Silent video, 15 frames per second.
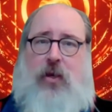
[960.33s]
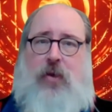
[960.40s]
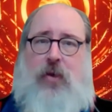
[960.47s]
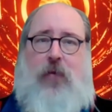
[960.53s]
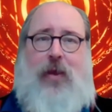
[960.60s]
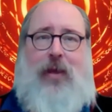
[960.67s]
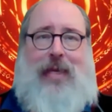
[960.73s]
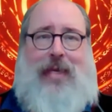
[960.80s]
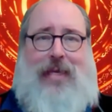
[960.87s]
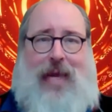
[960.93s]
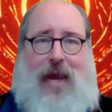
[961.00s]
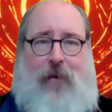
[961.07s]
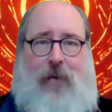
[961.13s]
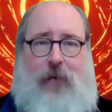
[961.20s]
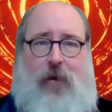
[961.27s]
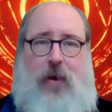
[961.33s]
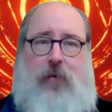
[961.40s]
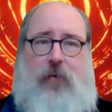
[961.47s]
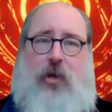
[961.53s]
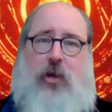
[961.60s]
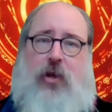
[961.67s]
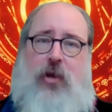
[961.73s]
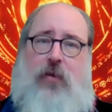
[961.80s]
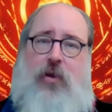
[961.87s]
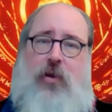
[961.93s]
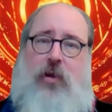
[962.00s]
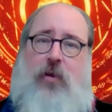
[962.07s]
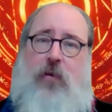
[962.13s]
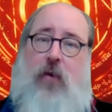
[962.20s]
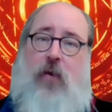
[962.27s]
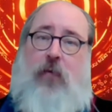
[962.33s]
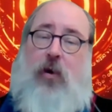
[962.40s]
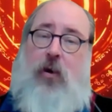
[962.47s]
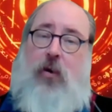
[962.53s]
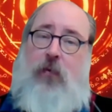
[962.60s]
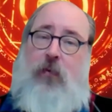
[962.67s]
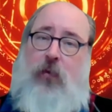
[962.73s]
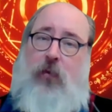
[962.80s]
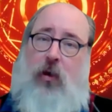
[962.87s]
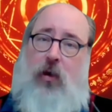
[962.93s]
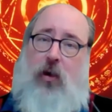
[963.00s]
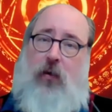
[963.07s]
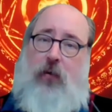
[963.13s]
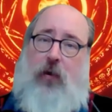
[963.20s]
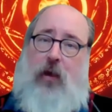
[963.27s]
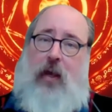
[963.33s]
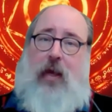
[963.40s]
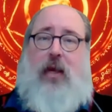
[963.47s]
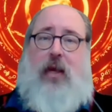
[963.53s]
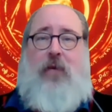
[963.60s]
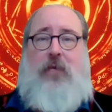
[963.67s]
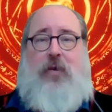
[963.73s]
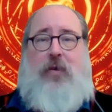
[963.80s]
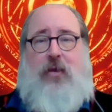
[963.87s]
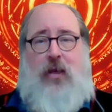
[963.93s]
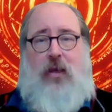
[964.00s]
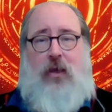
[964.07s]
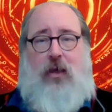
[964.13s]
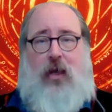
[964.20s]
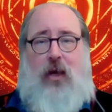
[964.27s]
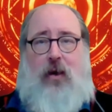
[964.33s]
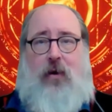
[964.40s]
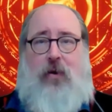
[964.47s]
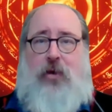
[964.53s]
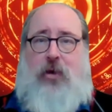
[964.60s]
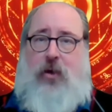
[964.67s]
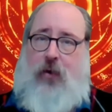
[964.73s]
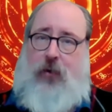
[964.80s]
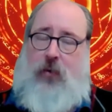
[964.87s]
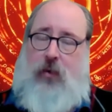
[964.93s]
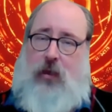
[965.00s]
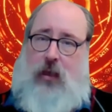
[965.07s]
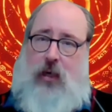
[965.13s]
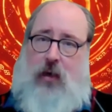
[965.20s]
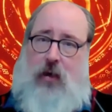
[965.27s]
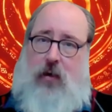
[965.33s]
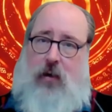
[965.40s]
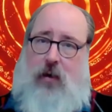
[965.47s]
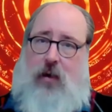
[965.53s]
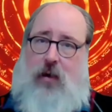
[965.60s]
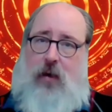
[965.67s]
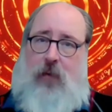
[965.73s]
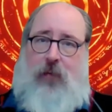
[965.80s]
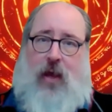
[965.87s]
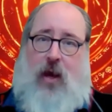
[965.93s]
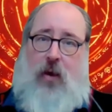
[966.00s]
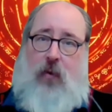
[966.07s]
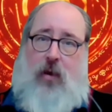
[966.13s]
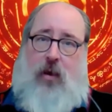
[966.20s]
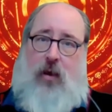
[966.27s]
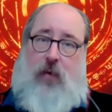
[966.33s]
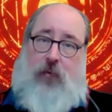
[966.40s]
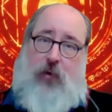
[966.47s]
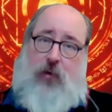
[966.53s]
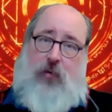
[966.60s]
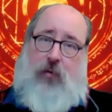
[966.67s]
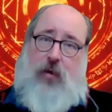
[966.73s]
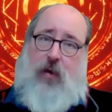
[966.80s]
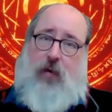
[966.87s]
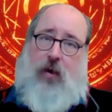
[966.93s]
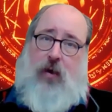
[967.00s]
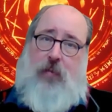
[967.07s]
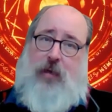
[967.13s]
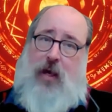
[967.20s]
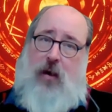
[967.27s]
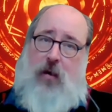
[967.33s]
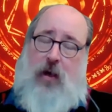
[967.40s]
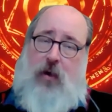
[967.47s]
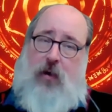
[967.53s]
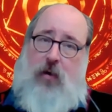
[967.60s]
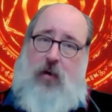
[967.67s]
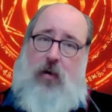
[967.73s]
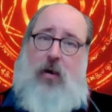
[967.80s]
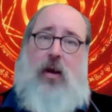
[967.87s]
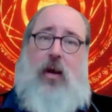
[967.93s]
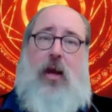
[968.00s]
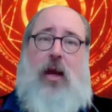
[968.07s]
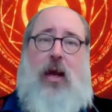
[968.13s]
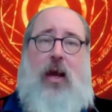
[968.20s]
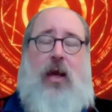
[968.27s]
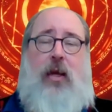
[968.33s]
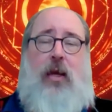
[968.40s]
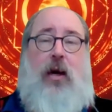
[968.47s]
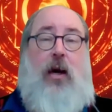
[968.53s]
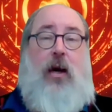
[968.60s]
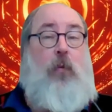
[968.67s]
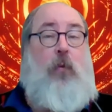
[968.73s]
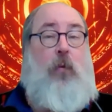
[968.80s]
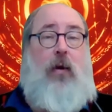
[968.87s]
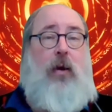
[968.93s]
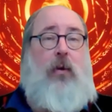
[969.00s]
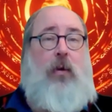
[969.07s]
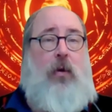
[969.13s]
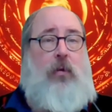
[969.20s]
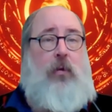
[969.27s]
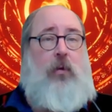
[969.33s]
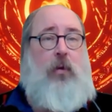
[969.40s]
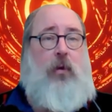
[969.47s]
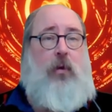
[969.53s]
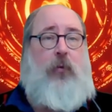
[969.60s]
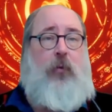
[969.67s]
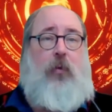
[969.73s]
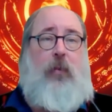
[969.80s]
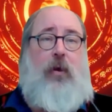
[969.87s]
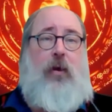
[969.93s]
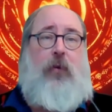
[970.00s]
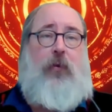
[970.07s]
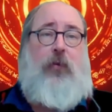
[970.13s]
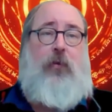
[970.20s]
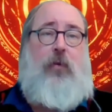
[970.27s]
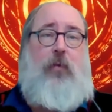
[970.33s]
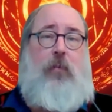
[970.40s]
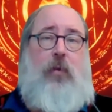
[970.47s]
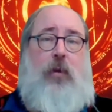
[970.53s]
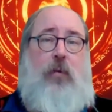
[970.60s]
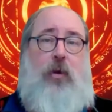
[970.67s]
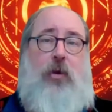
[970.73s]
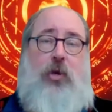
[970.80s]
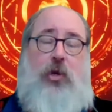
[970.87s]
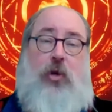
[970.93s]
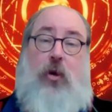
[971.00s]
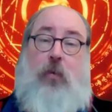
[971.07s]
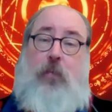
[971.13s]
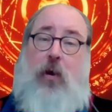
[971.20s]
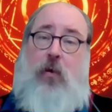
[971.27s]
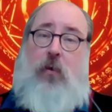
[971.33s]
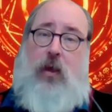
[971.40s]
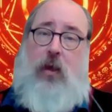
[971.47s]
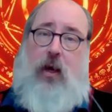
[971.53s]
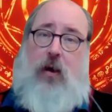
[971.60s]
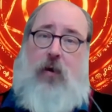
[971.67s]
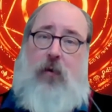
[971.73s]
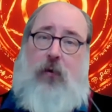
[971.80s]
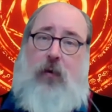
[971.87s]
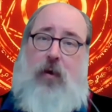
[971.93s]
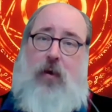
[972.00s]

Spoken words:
for the least effort if she accuses you of her own flaws. If she is a liar, she calls you a liar. That way, if the truth ever comes out about her, any unwary onlookers will merely assume you and she are both liars.